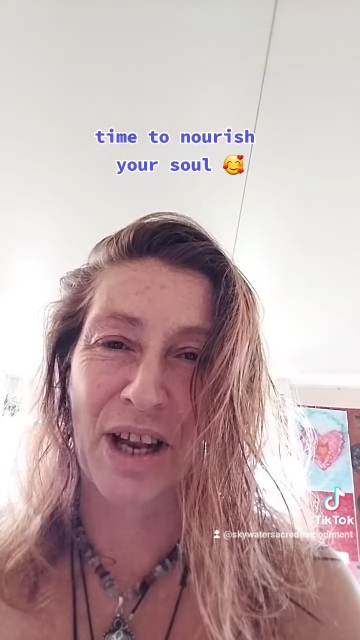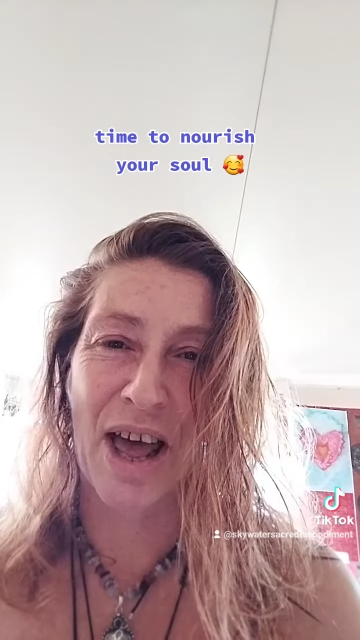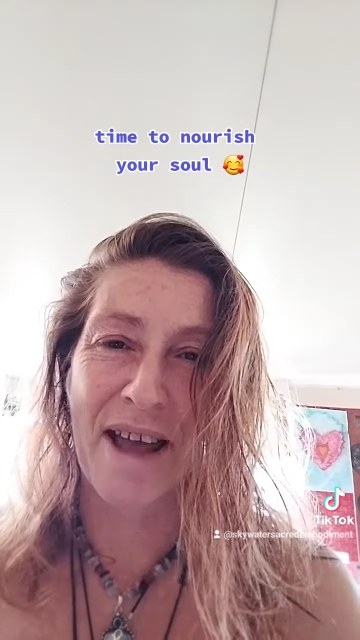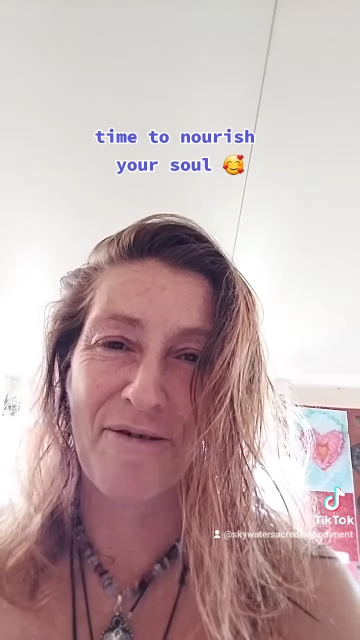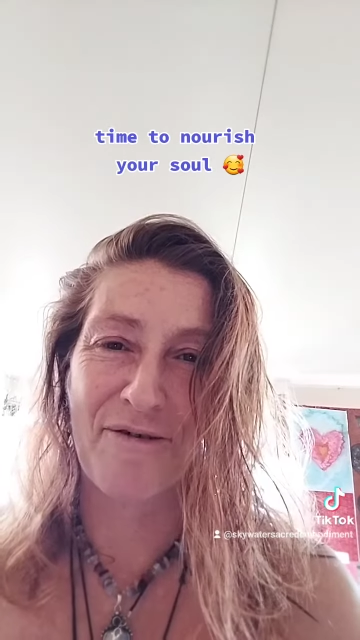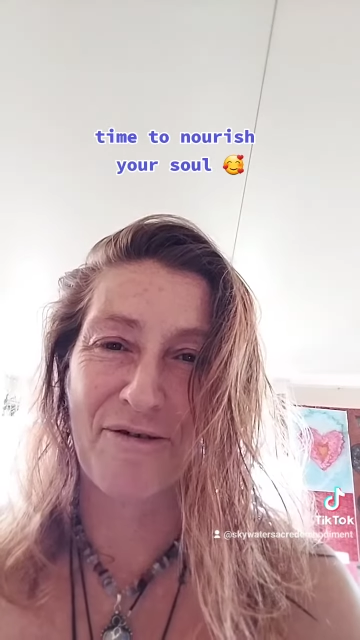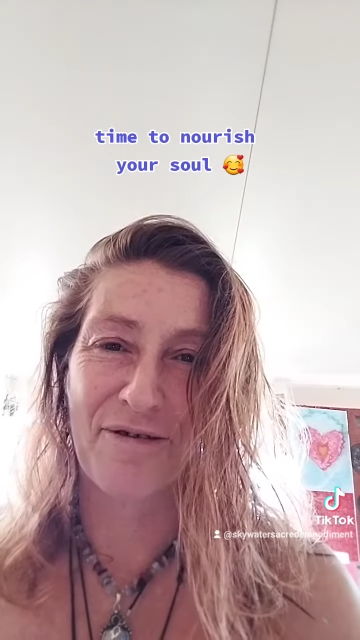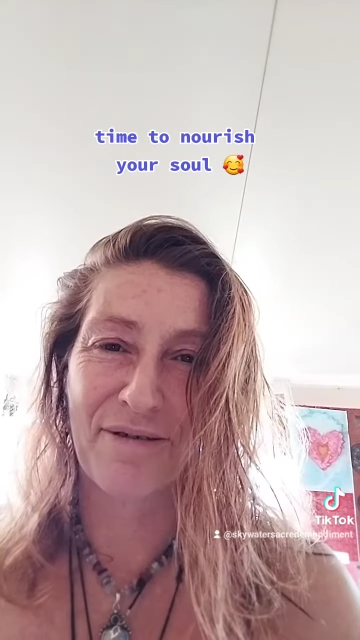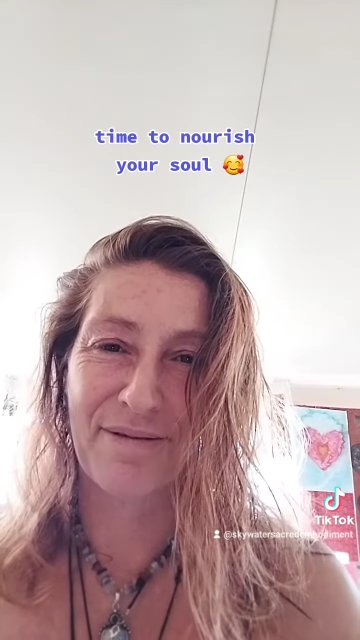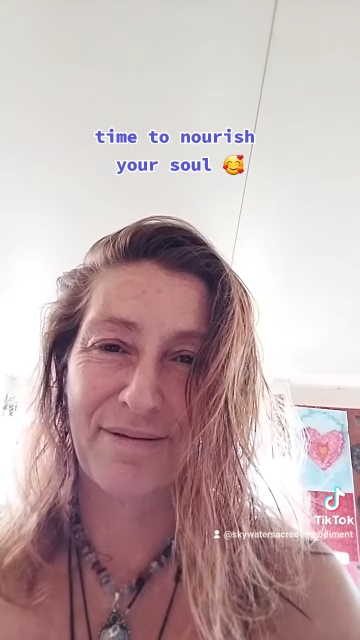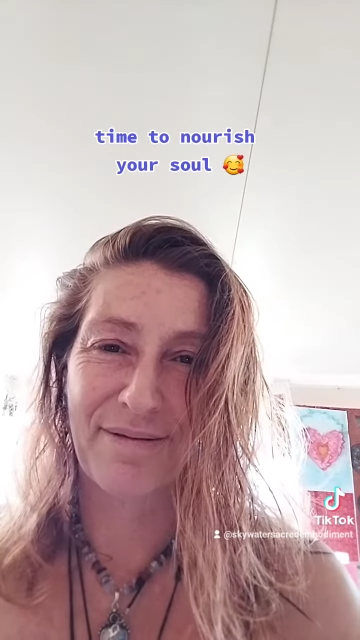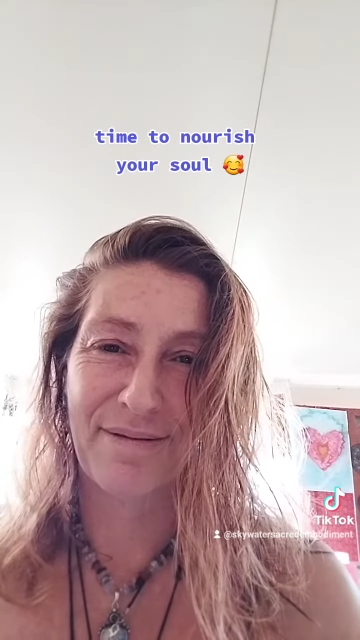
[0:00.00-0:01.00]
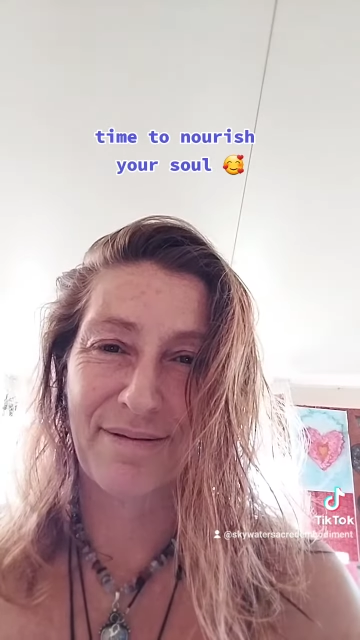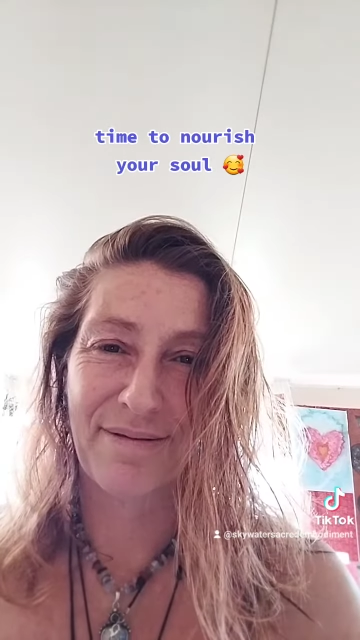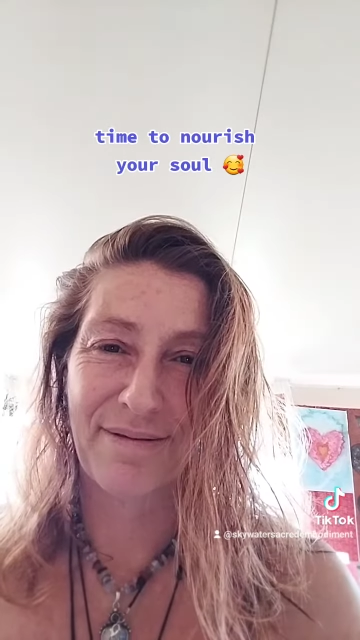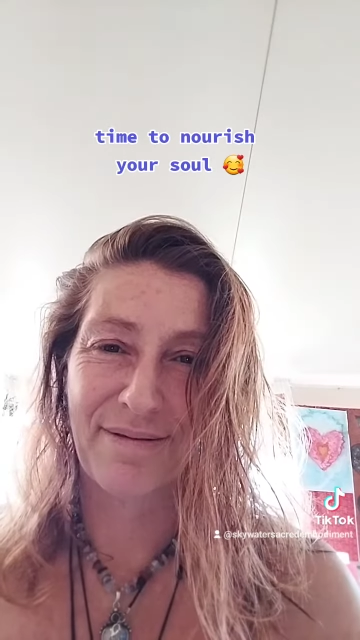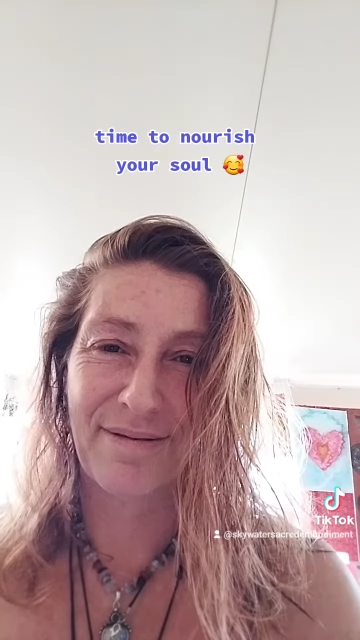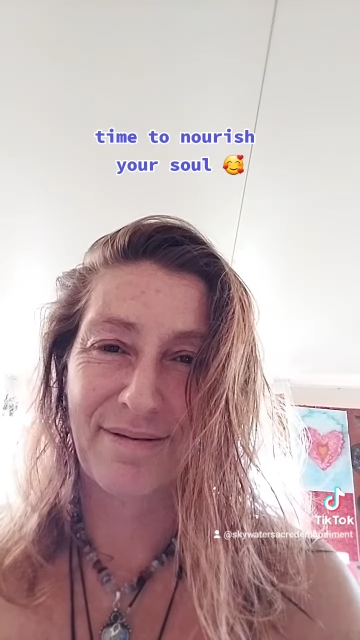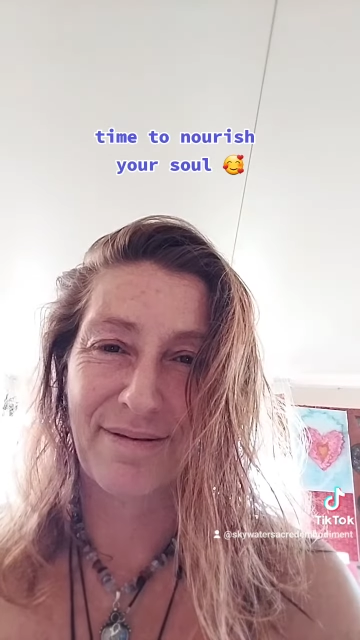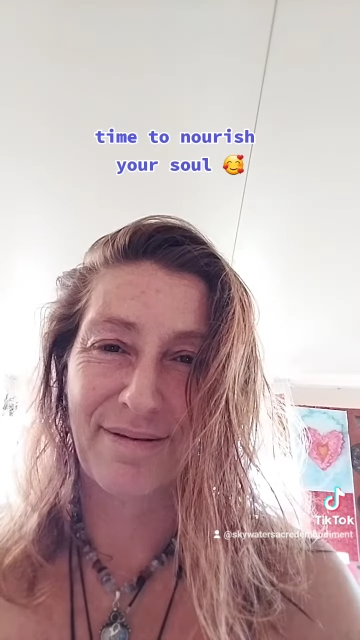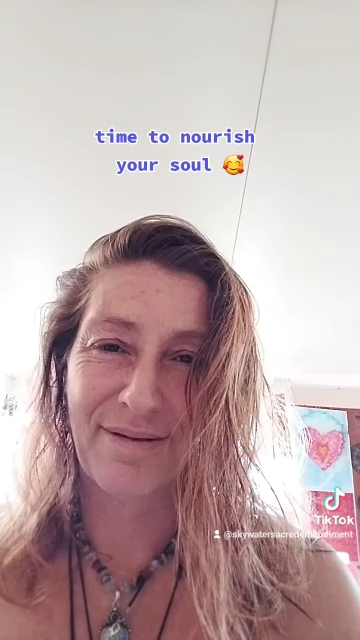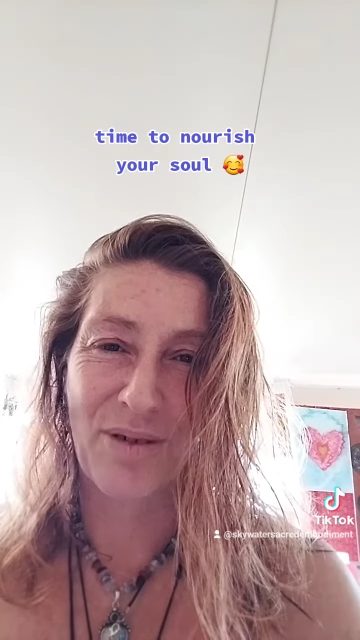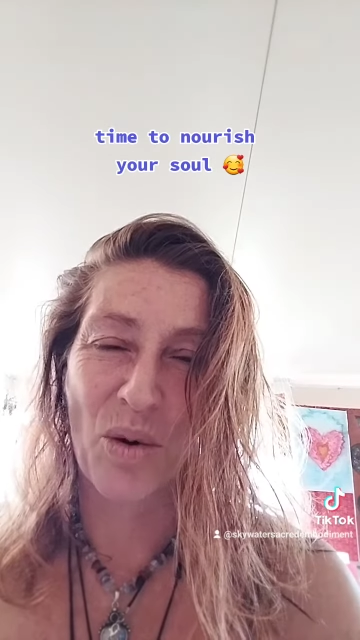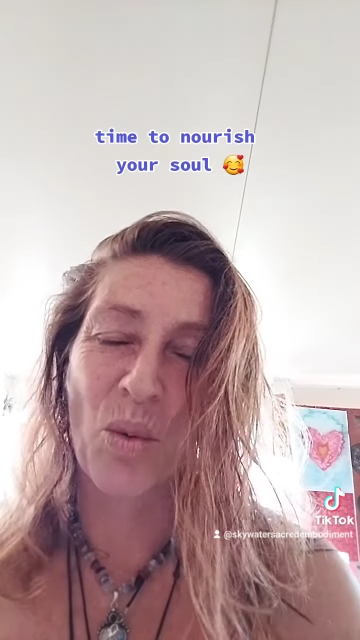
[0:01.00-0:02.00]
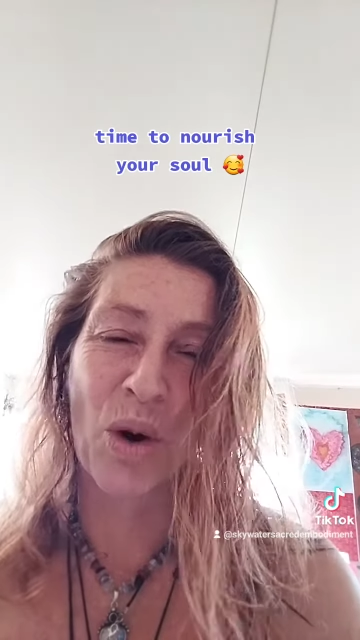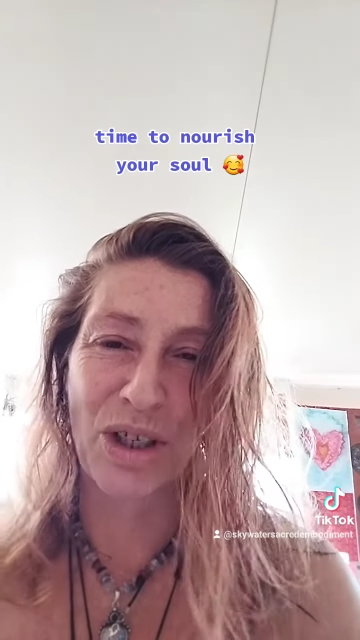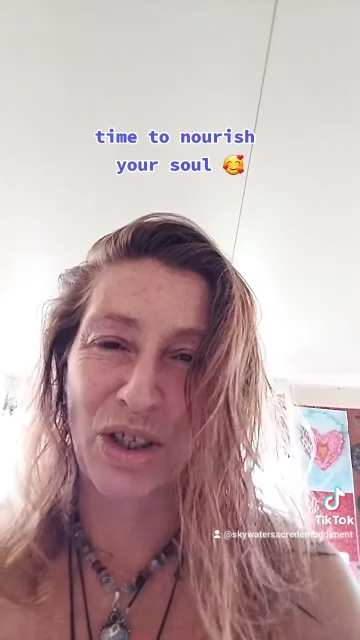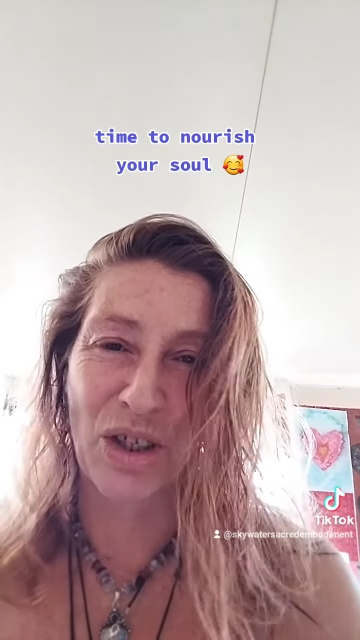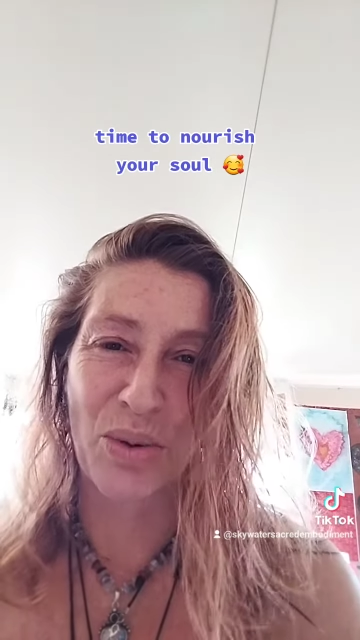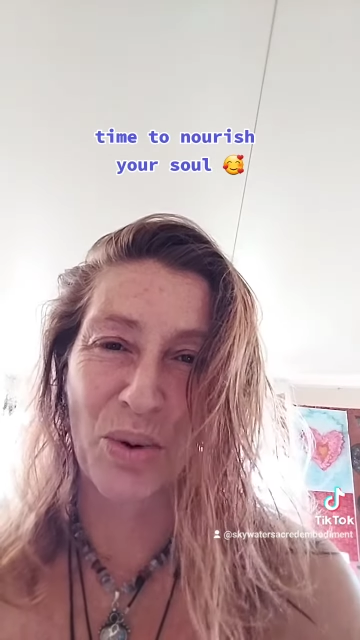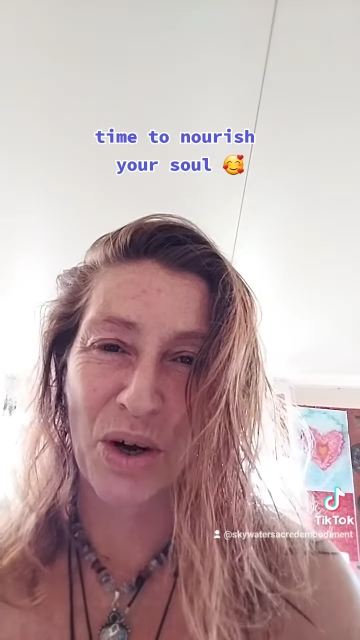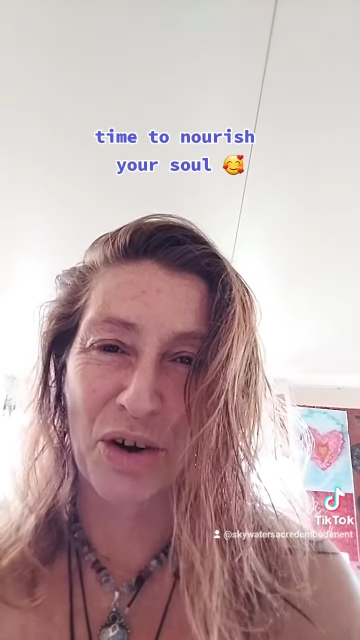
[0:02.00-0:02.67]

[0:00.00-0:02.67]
life? What do you want to